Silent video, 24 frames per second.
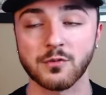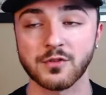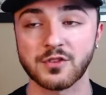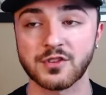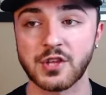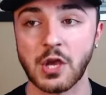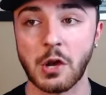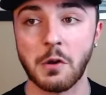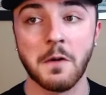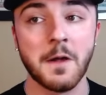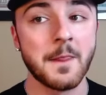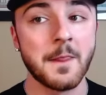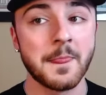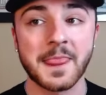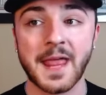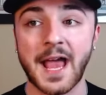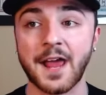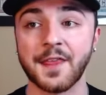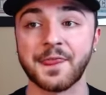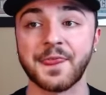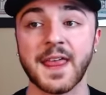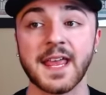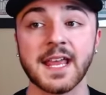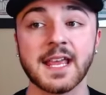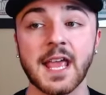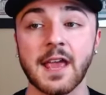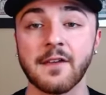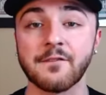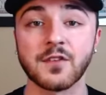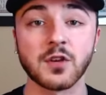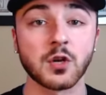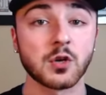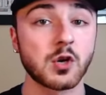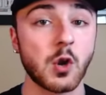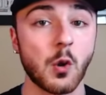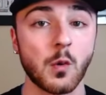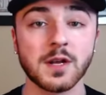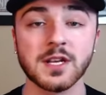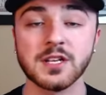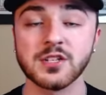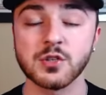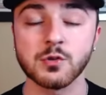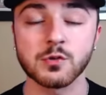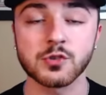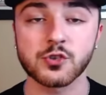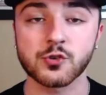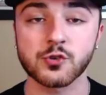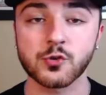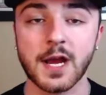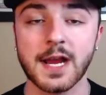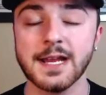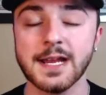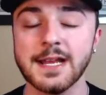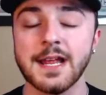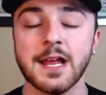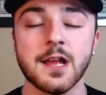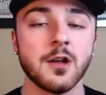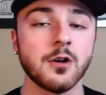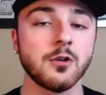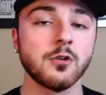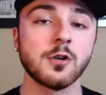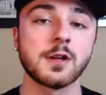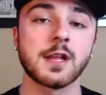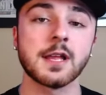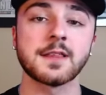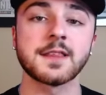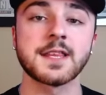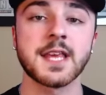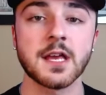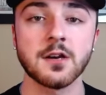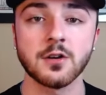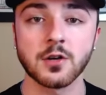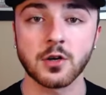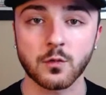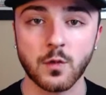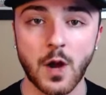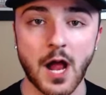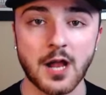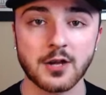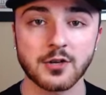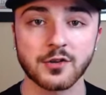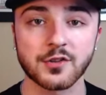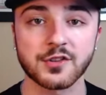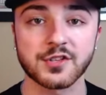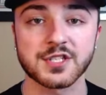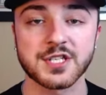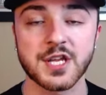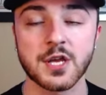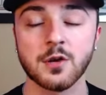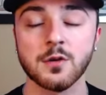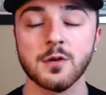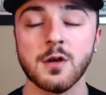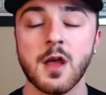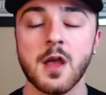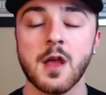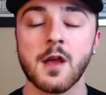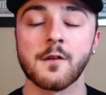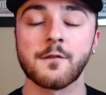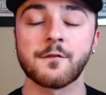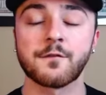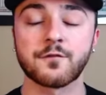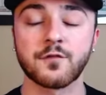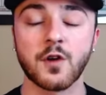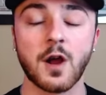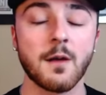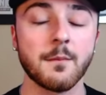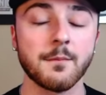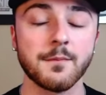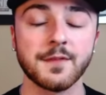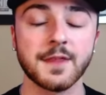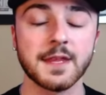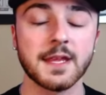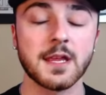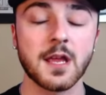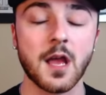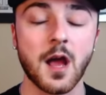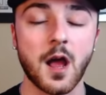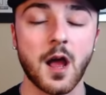So I think if you're going to do a trade, look at Taylor Rogers still from the